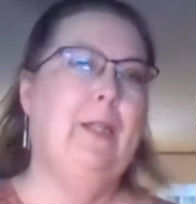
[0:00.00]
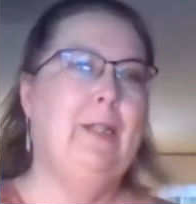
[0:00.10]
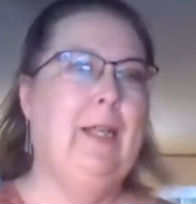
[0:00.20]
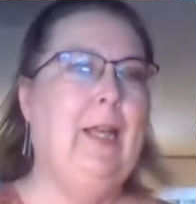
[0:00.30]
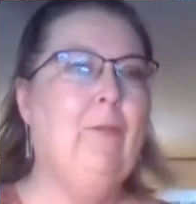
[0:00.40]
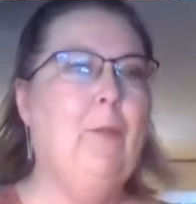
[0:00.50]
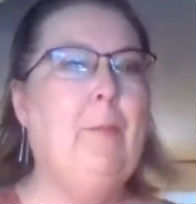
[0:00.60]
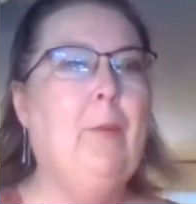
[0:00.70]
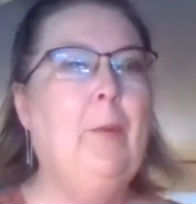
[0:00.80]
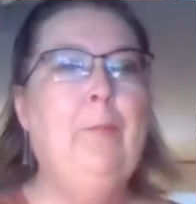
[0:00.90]
was worth
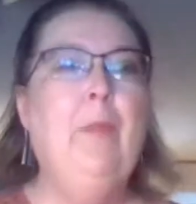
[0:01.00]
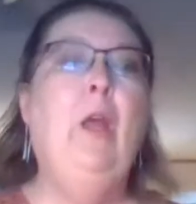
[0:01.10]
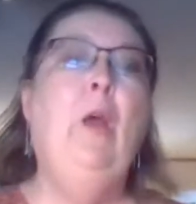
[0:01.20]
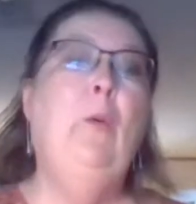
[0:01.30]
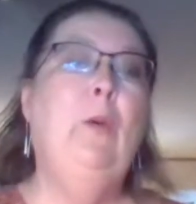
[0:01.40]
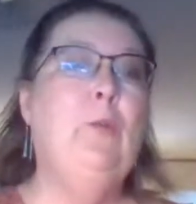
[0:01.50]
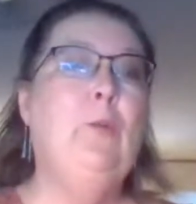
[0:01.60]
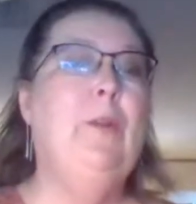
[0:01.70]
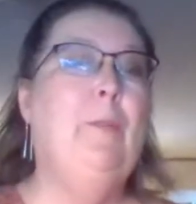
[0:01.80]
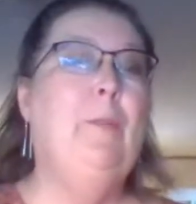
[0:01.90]
about $300,
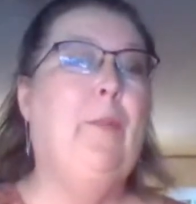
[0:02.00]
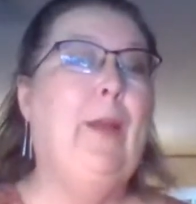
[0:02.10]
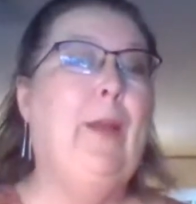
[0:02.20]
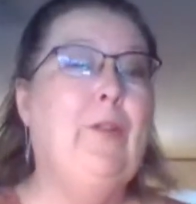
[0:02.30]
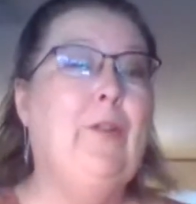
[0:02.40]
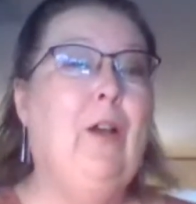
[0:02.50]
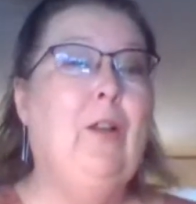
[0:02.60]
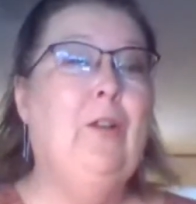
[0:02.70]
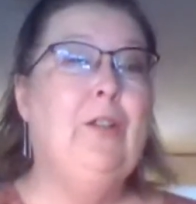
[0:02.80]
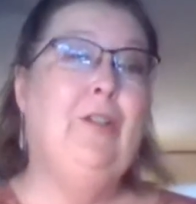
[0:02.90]
and she was
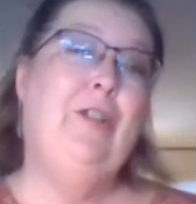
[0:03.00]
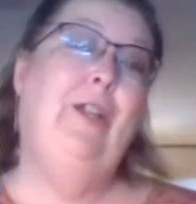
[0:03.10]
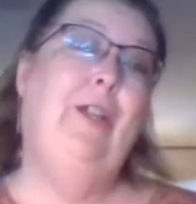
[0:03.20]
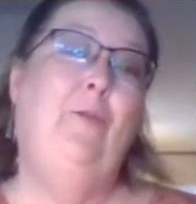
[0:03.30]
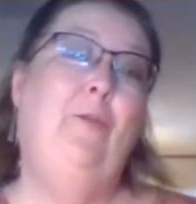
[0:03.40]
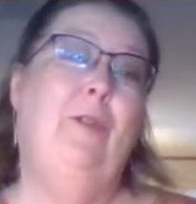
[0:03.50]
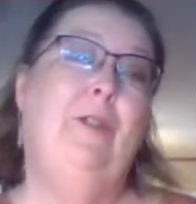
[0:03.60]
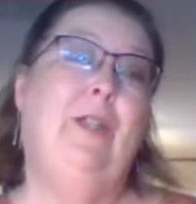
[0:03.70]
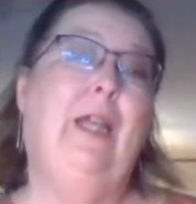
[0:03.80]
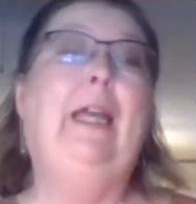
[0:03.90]
thinking of maybe
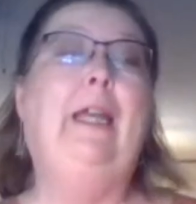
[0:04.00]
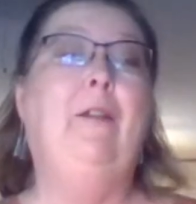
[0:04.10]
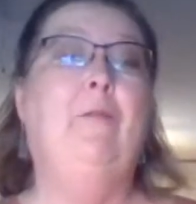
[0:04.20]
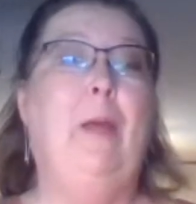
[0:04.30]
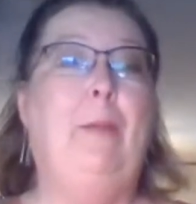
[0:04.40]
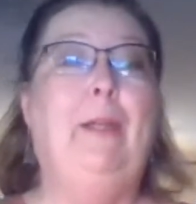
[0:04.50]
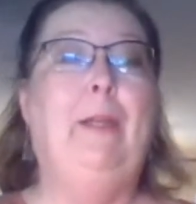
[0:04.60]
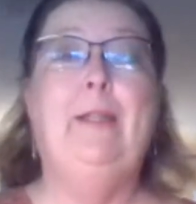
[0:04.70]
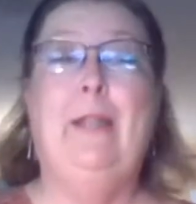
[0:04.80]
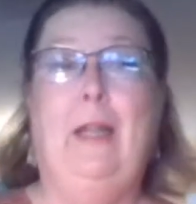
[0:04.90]
selling it for $20.
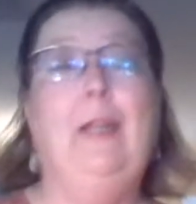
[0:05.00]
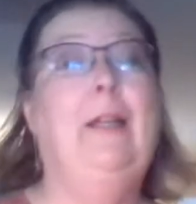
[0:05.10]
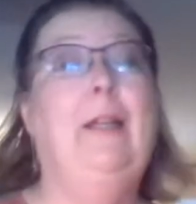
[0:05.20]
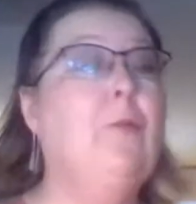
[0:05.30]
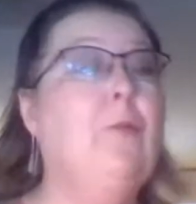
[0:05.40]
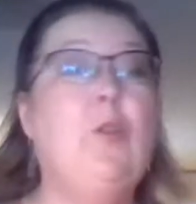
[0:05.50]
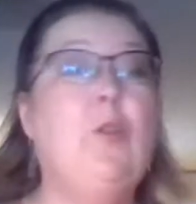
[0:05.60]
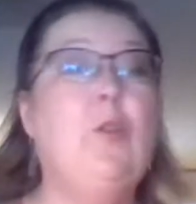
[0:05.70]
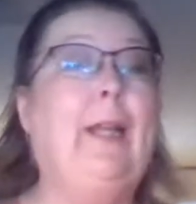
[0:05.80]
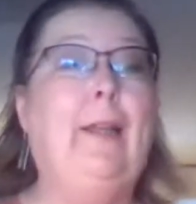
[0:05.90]
So I made
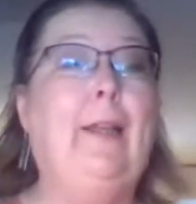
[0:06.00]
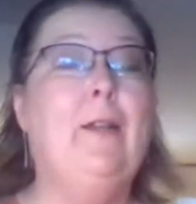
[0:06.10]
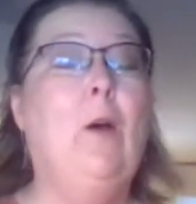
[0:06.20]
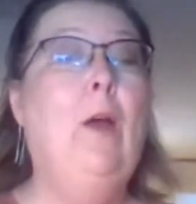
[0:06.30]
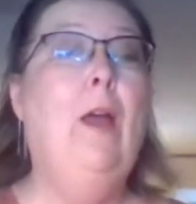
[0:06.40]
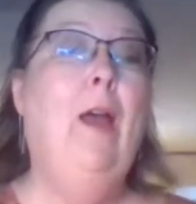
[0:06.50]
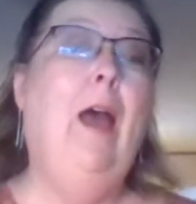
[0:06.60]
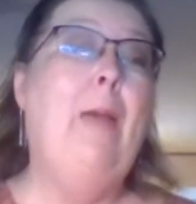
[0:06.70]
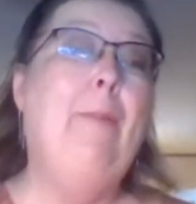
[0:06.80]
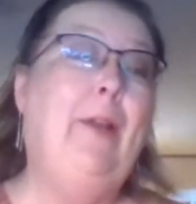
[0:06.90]
her day. I went
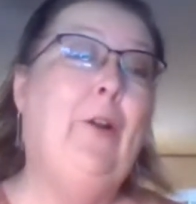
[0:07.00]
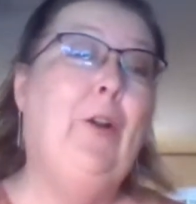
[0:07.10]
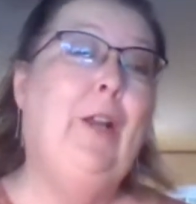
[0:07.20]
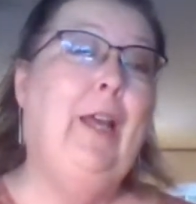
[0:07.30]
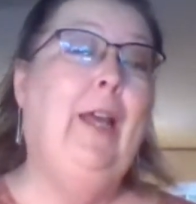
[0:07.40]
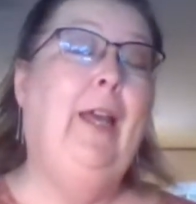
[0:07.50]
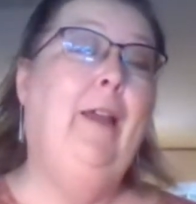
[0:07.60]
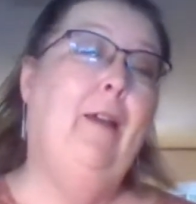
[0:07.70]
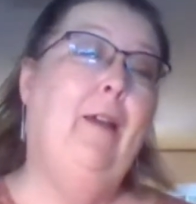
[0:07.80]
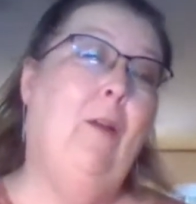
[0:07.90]
ahead and picked this up,
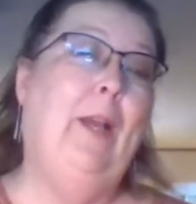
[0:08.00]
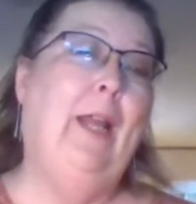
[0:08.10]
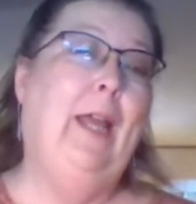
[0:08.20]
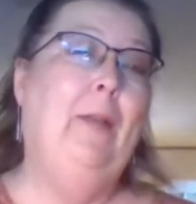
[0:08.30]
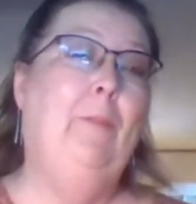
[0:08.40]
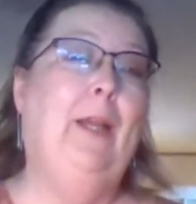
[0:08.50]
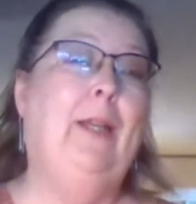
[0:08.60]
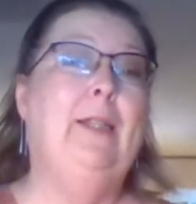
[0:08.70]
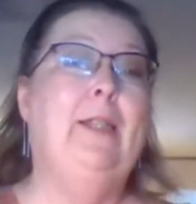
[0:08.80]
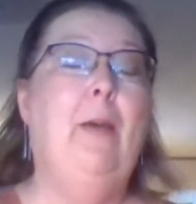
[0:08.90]
and it made my day
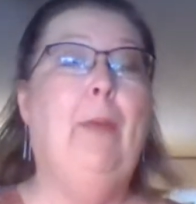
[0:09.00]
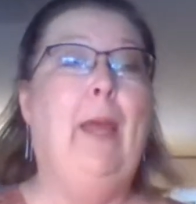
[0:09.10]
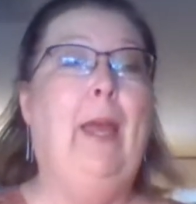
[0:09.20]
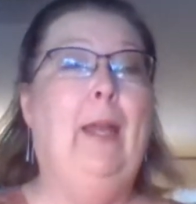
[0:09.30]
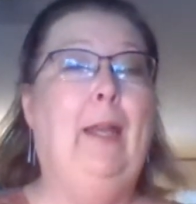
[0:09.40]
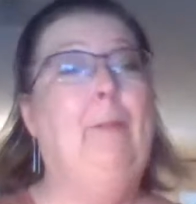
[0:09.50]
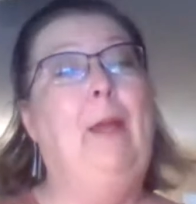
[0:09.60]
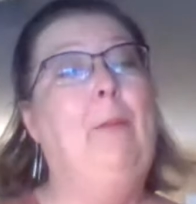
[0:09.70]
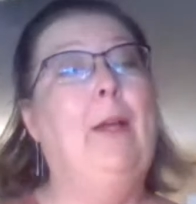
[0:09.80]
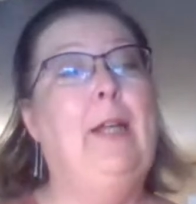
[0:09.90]
the more that I had it
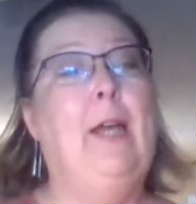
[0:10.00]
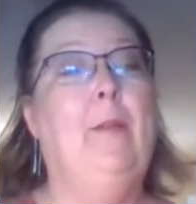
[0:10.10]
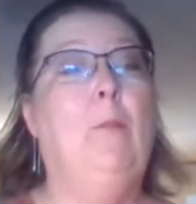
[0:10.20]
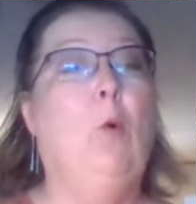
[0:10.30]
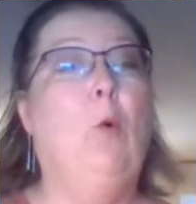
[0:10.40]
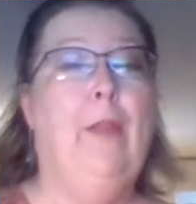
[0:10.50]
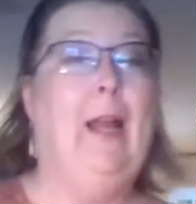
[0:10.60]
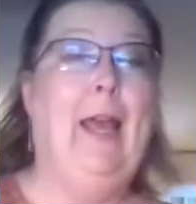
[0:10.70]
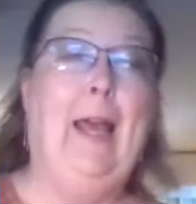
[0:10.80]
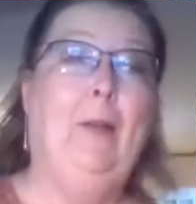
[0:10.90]
with me, because the
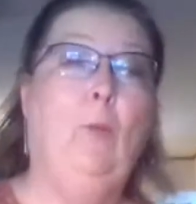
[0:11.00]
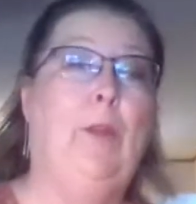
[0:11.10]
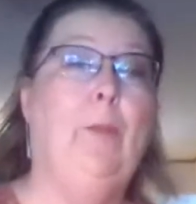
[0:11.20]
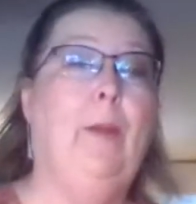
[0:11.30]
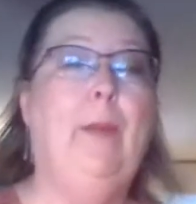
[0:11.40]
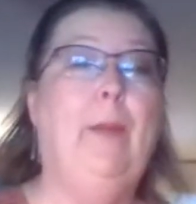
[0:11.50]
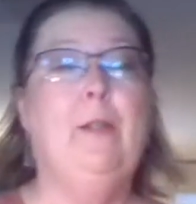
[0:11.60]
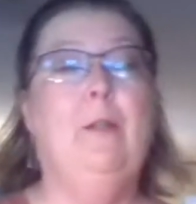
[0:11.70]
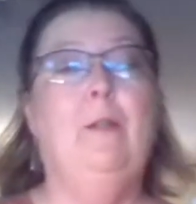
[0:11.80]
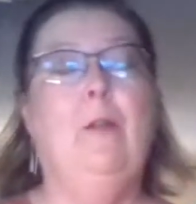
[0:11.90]
longer I looked at it, the
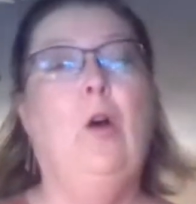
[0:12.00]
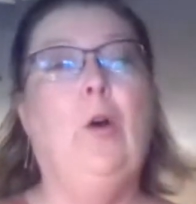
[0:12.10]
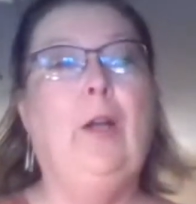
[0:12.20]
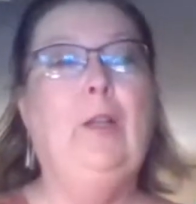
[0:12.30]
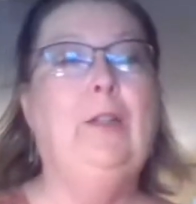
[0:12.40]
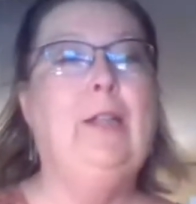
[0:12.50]
more I enjoyed it.